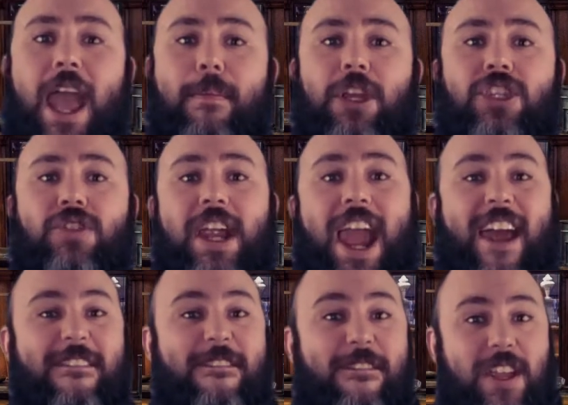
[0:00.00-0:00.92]
chemistry
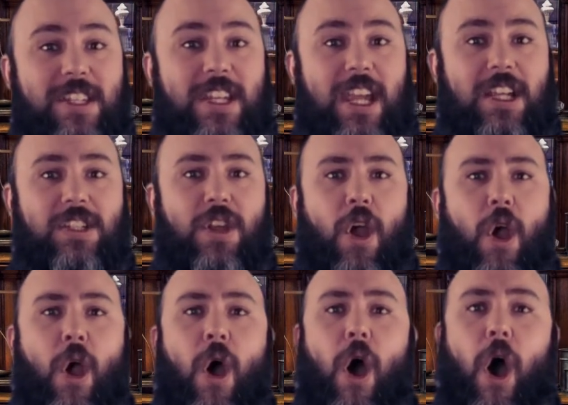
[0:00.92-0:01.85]
and physics,
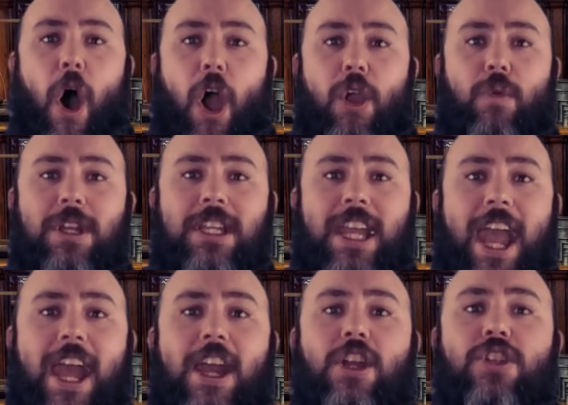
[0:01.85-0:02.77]
I would
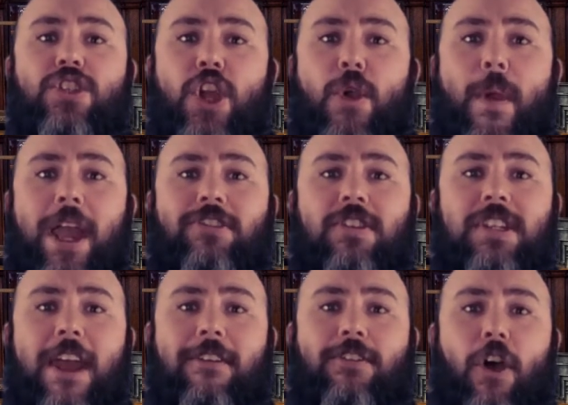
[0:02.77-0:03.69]
get 2 extra
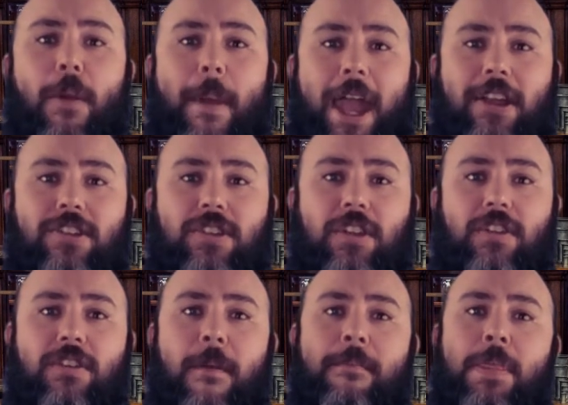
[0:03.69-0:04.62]
downtime
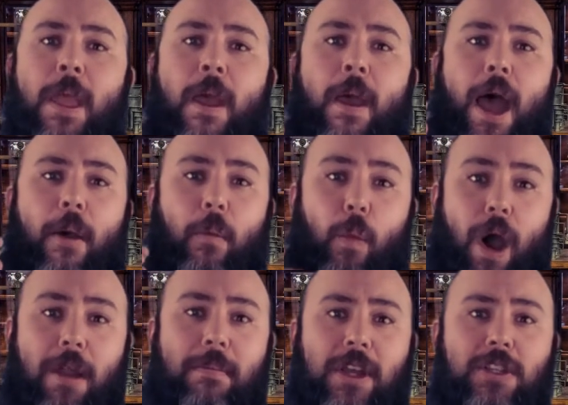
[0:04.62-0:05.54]
actions, and
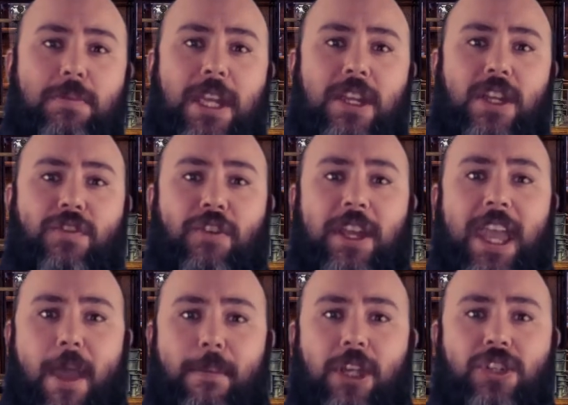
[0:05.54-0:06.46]
one must be used for
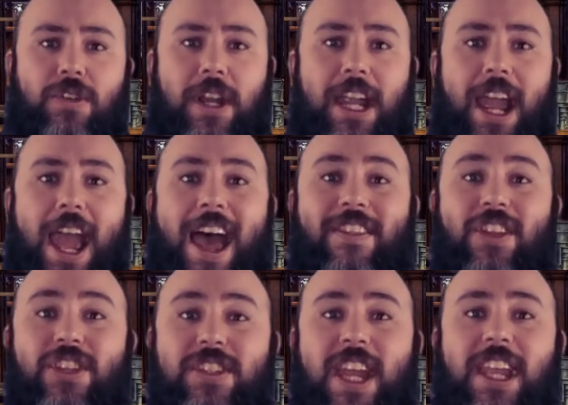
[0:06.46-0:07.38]
chemistry and
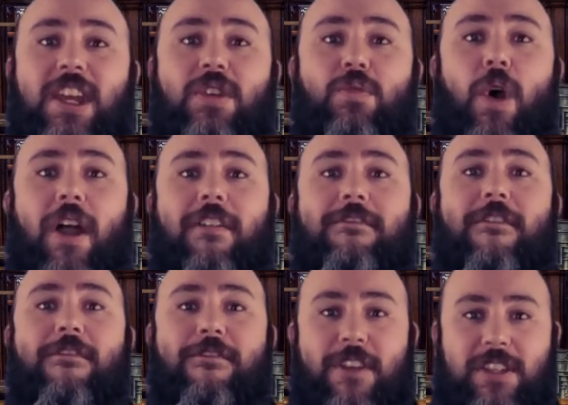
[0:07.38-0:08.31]
the second one
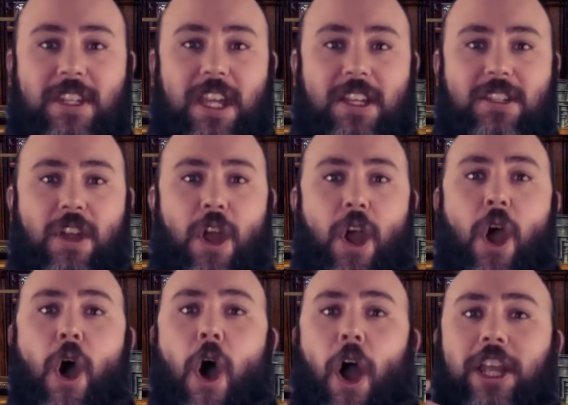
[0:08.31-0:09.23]
for physics.
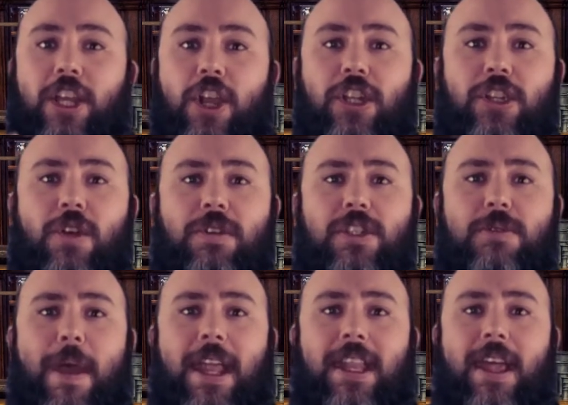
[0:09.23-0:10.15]
I could not
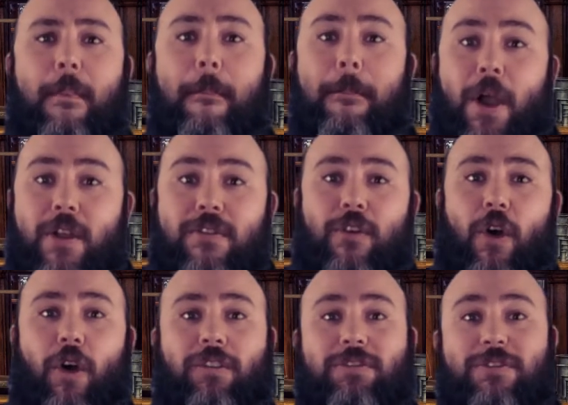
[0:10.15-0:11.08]
spend them both
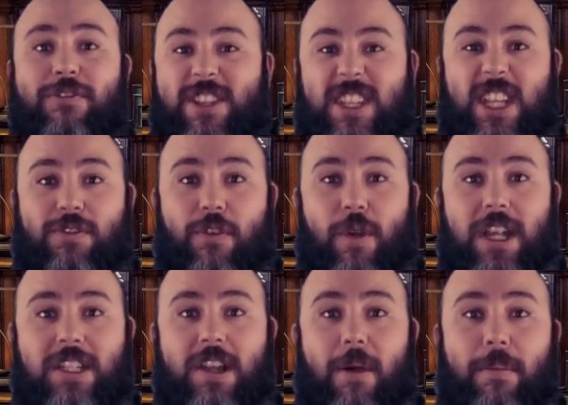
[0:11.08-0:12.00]
on physics, for
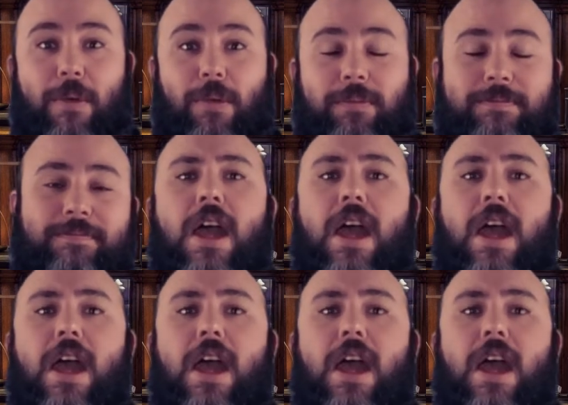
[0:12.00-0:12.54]
example.